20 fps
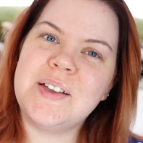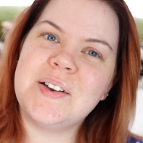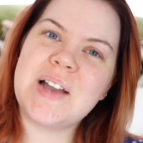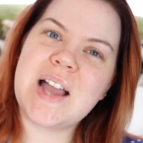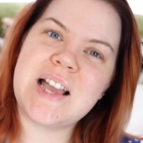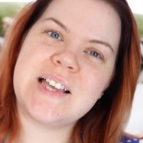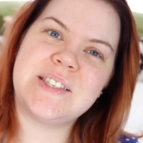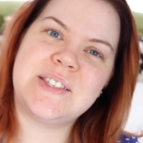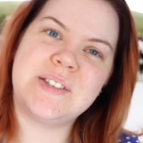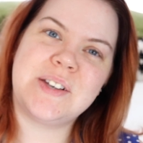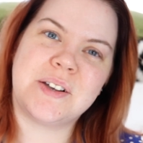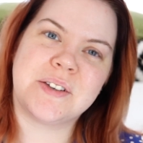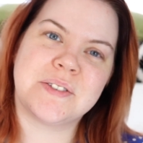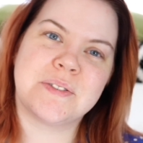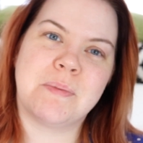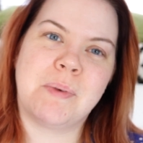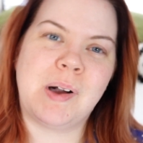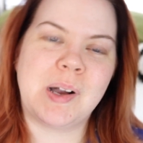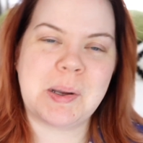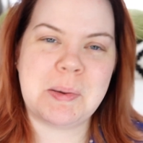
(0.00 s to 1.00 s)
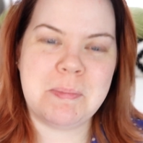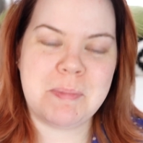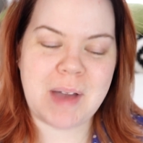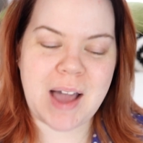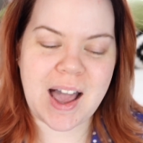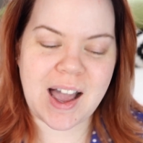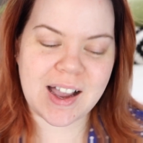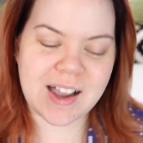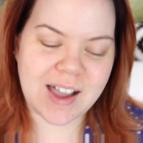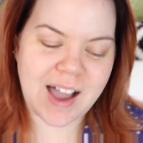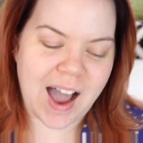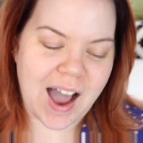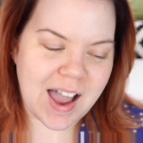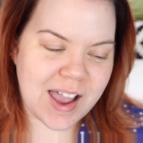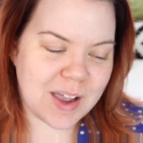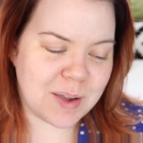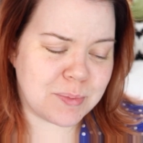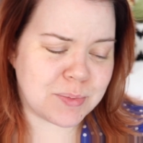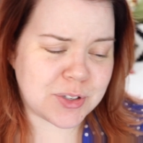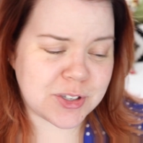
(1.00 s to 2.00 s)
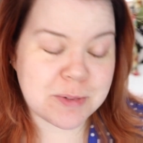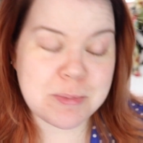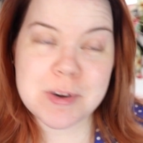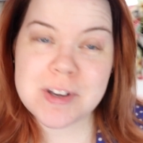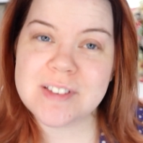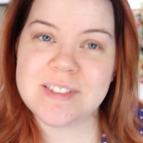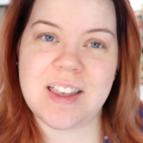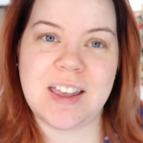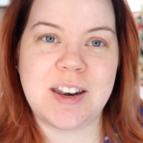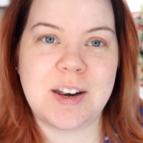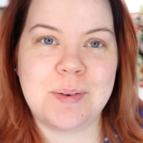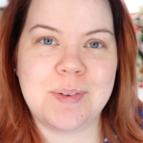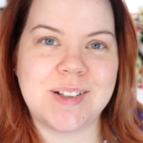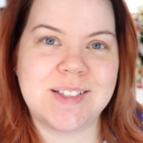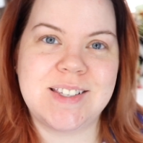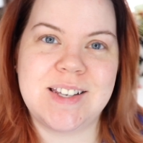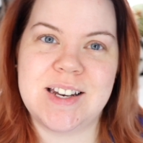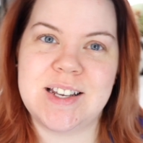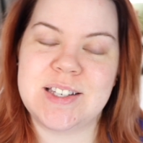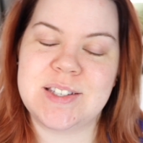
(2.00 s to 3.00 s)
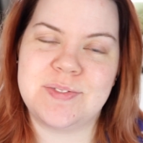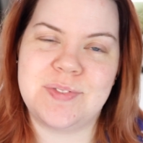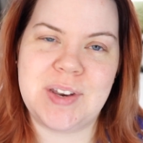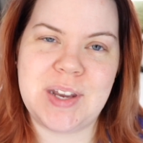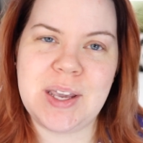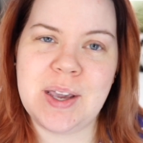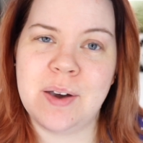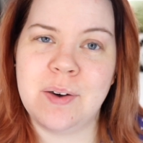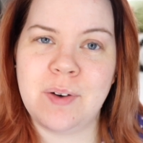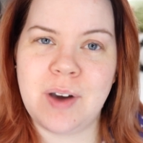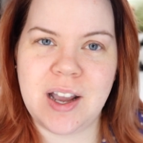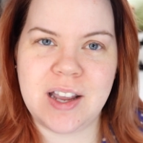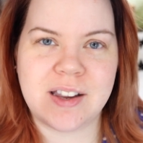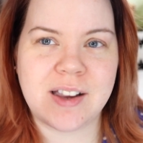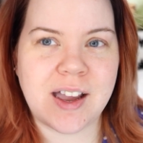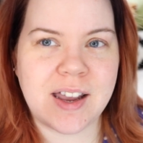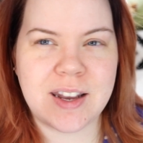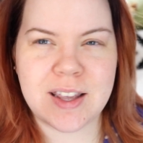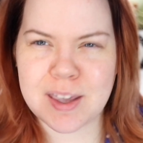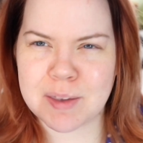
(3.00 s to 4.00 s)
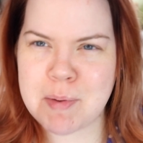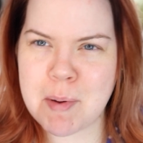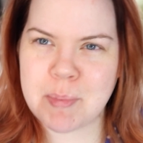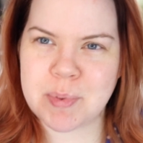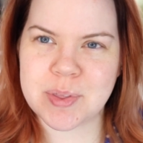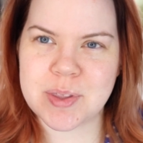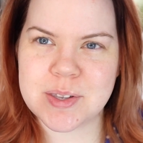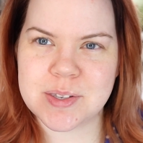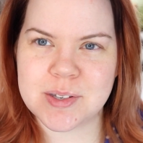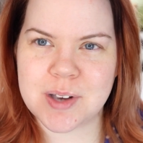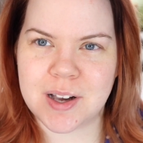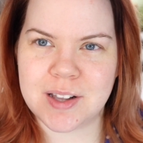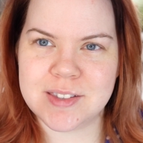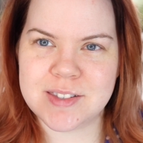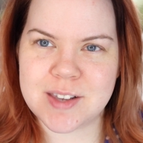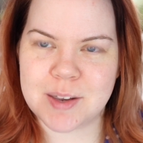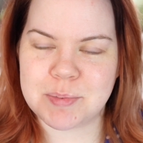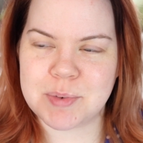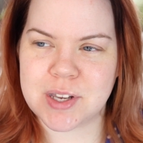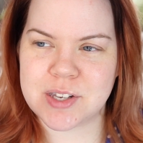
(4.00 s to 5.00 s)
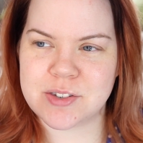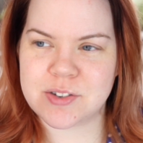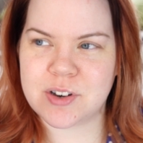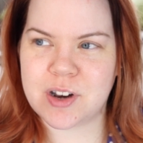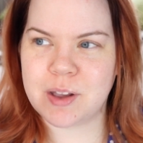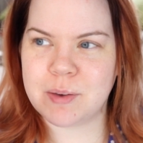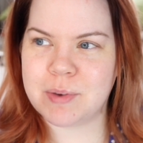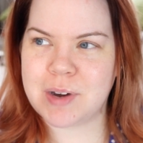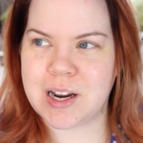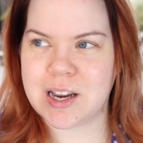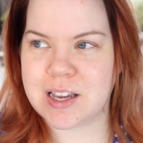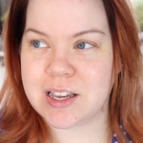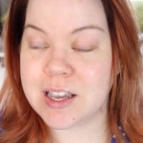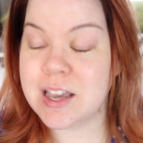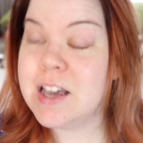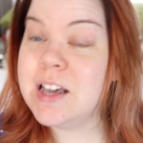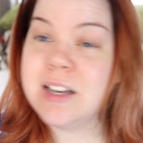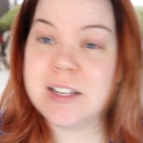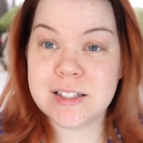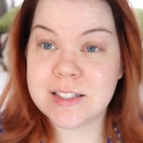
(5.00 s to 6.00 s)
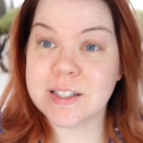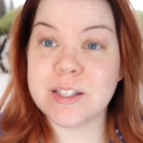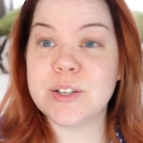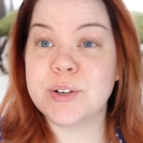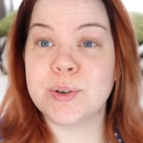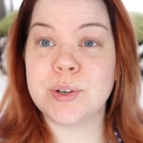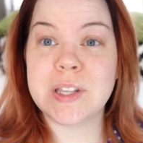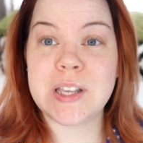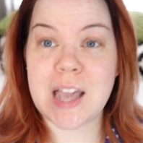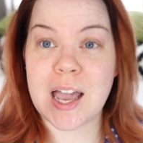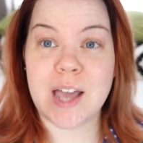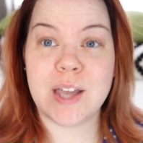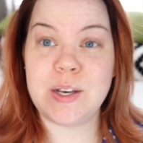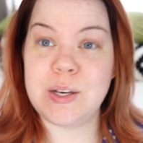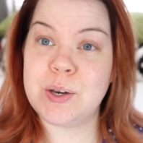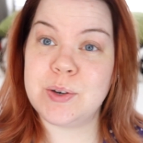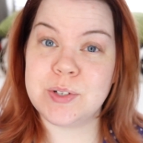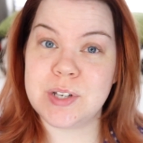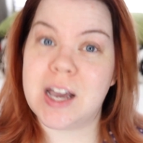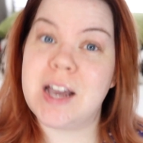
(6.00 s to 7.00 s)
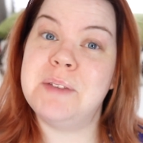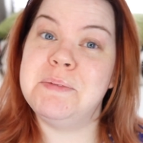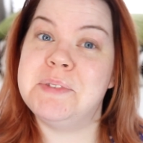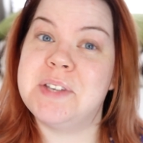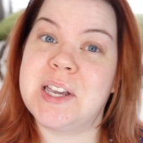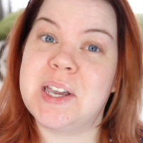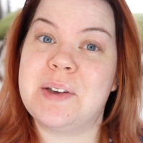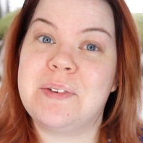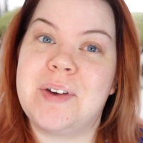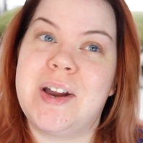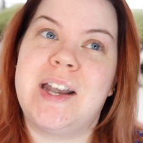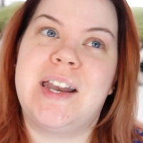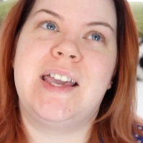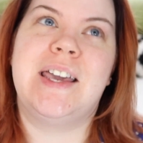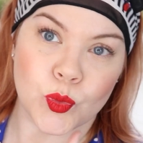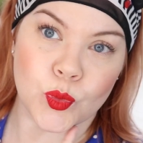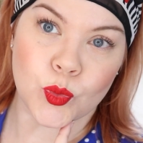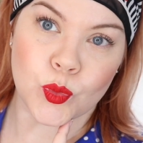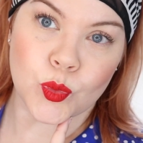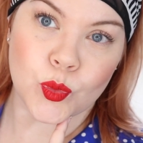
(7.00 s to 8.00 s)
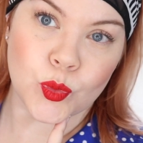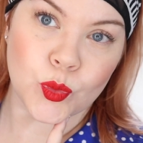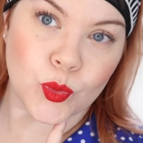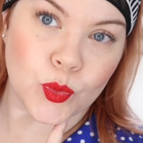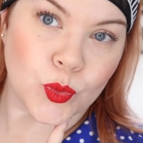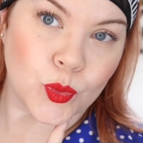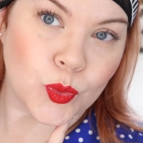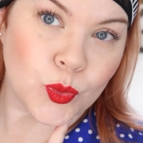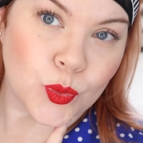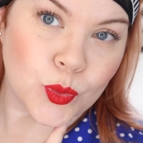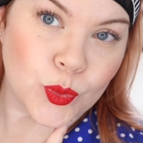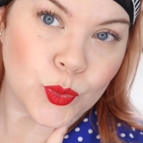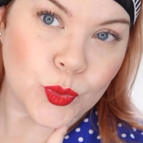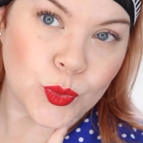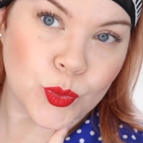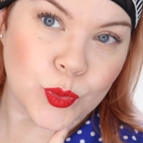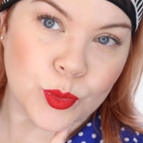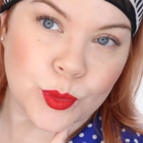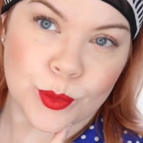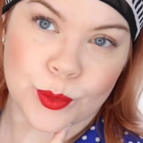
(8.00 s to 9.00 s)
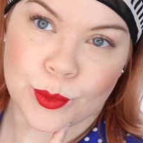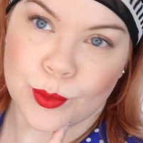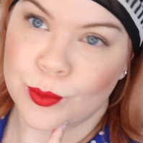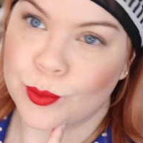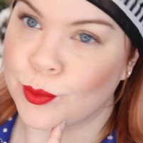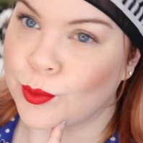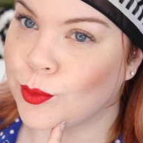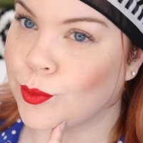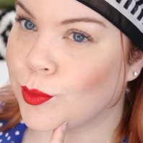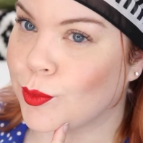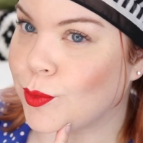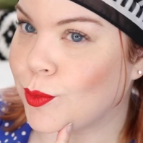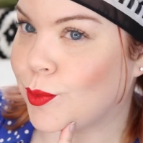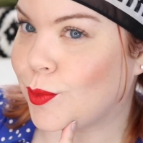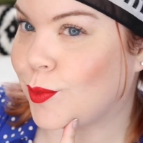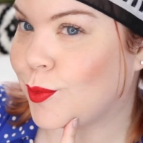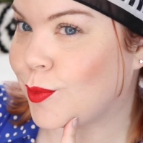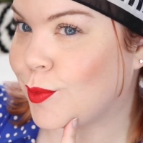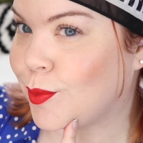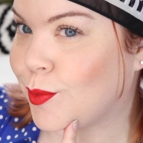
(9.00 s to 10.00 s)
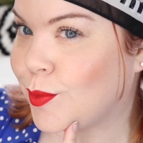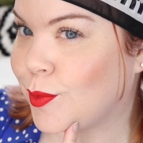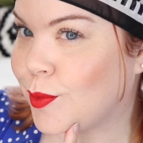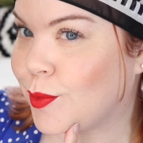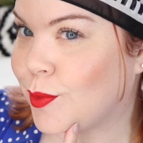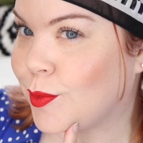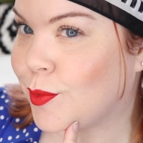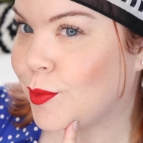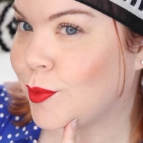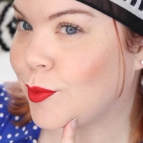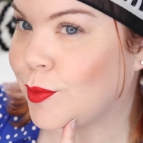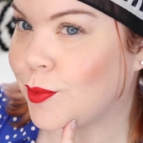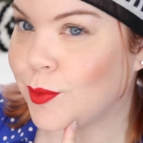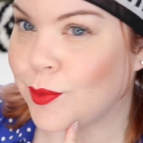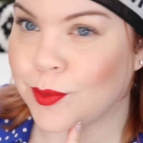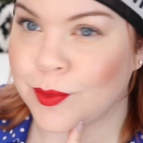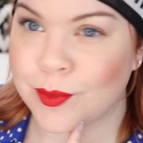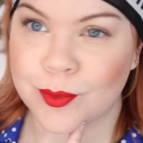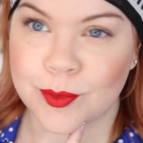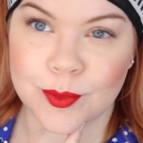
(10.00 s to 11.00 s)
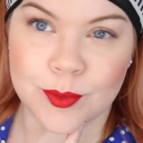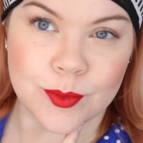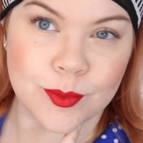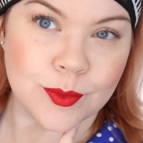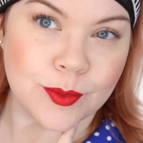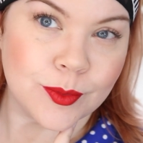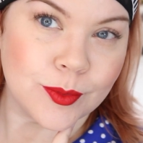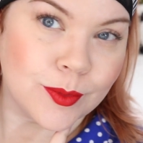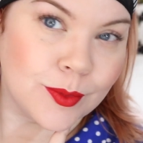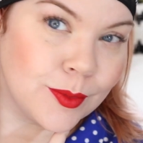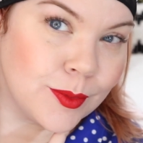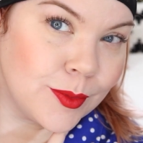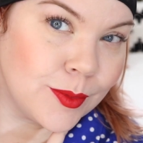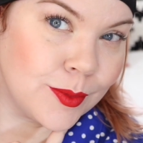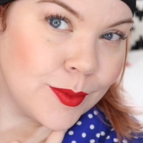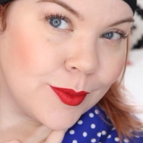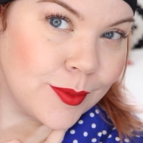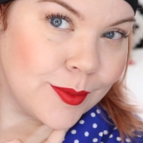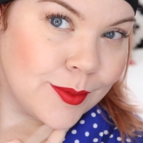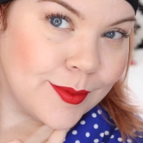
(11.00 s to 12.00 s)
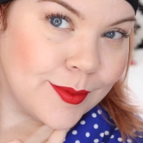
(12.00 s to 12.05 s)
guys and dolls, welcome back. I am super excited about today's video. I kind of came up with this concept yesterday when I literally had no time to get ready and I thought, you know what, this would make such a great video because there's so many times where